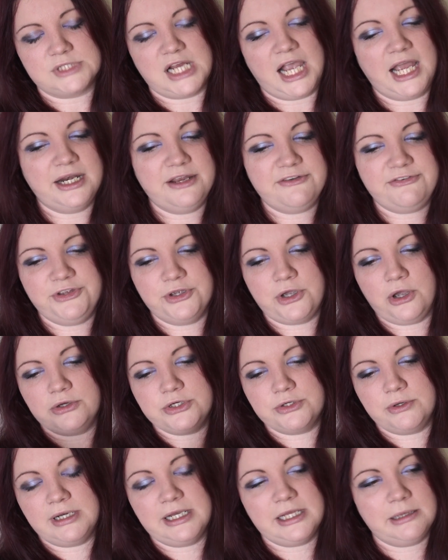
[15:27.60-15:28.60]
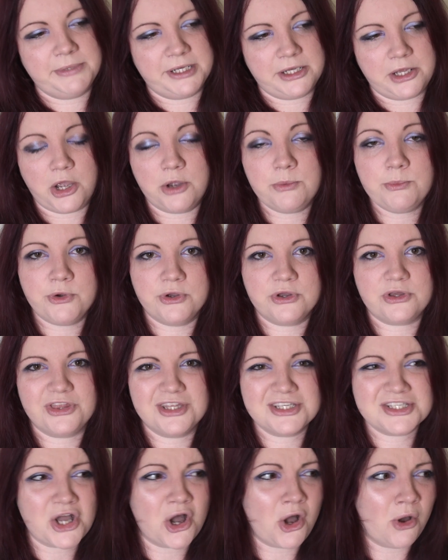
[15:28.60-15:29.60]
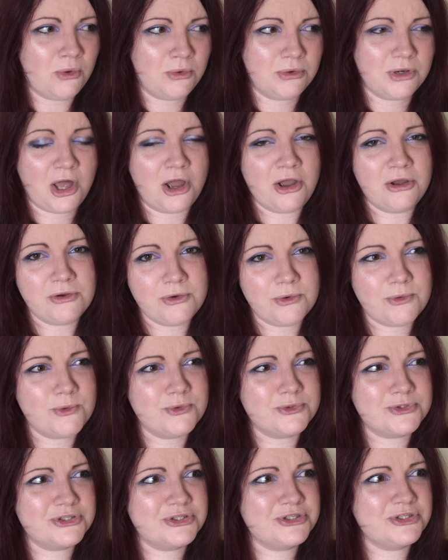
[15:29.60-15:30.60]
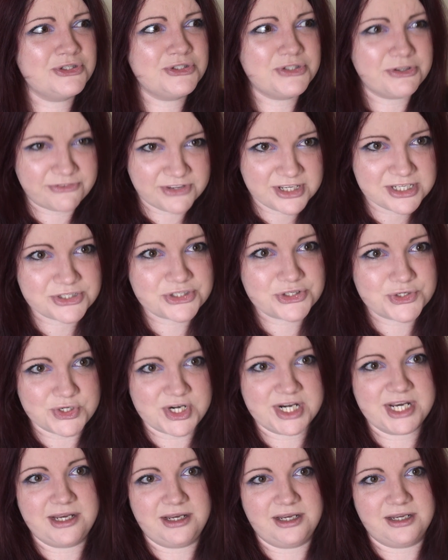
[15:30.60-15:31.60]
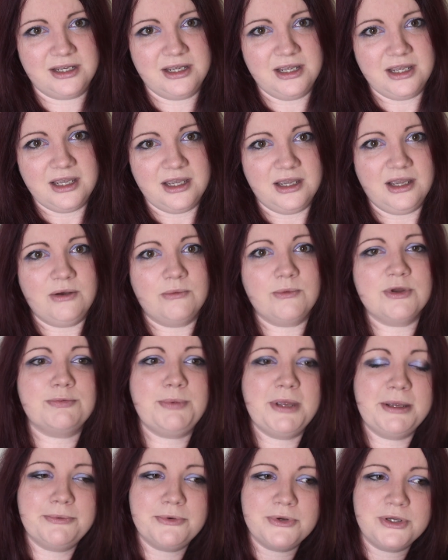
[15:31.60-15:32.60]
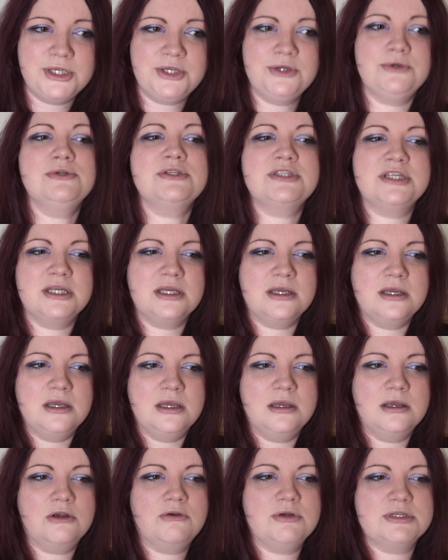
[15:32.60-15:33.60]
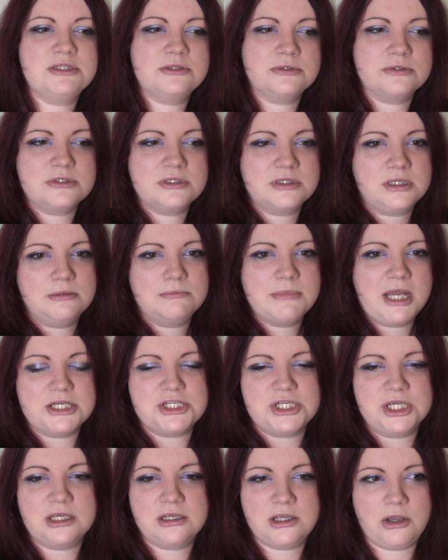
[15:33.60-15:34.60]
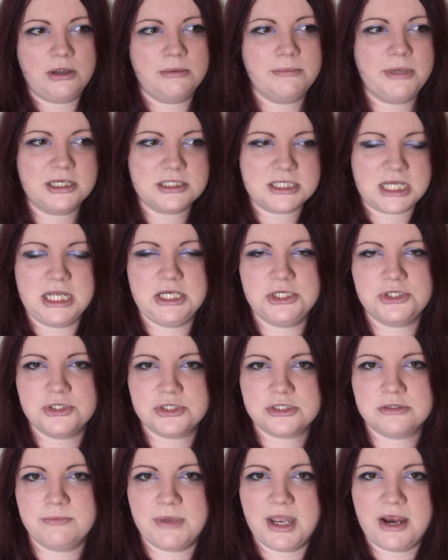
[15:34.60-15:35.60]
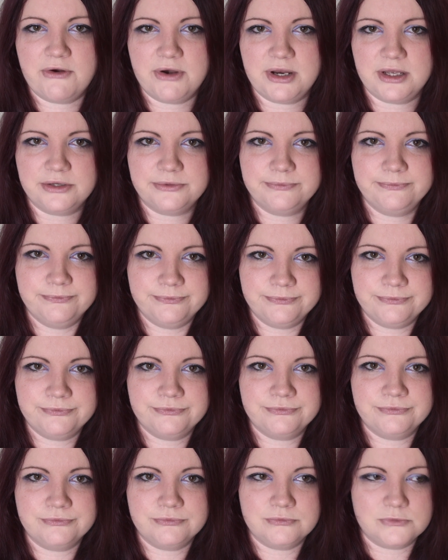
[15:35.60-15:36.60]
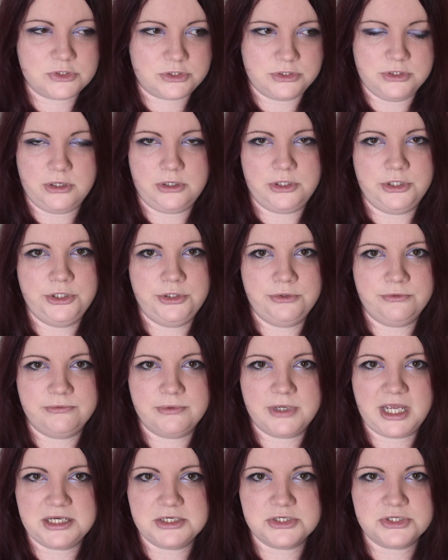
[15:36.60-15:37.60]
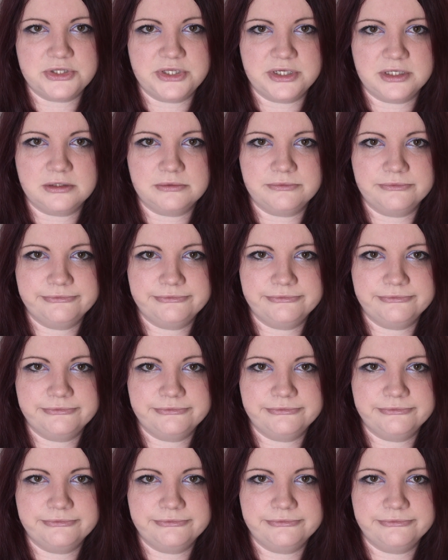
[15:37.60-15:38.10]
And if you go do a little bit of homework, there's a whole host of history with people using crystals in magic, going back to ancient Sumeria. It's not a new age thing.